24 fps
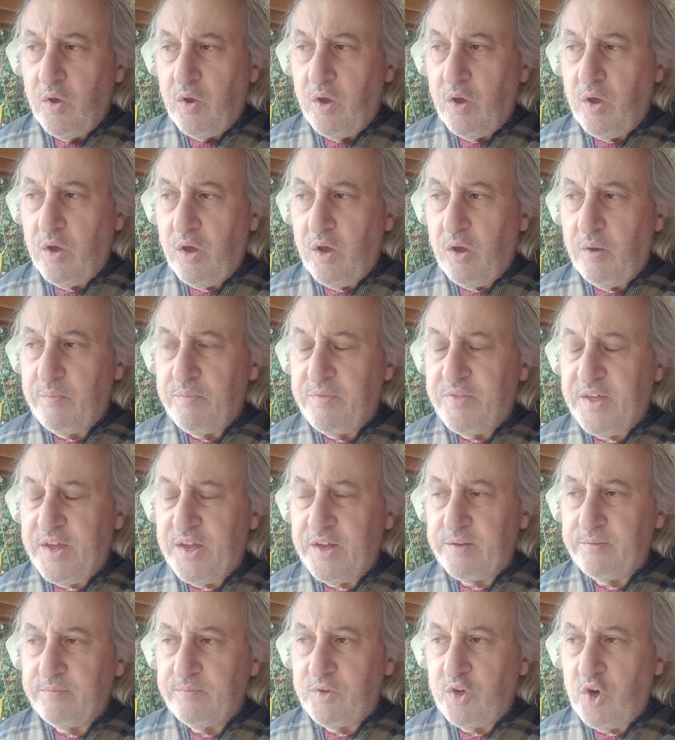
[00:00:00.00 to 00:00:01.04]

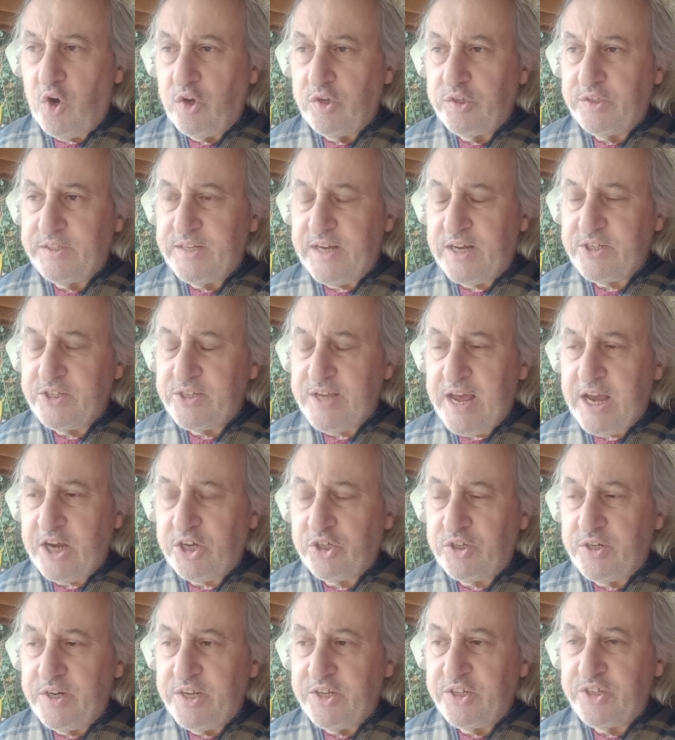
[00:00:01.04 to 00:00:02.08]
that God does
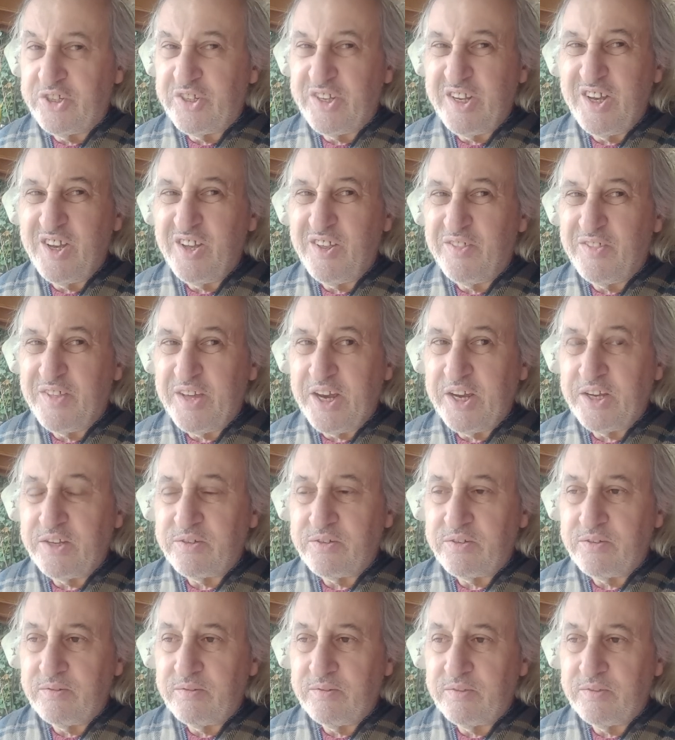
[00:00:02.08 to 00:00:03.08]
actually steer things,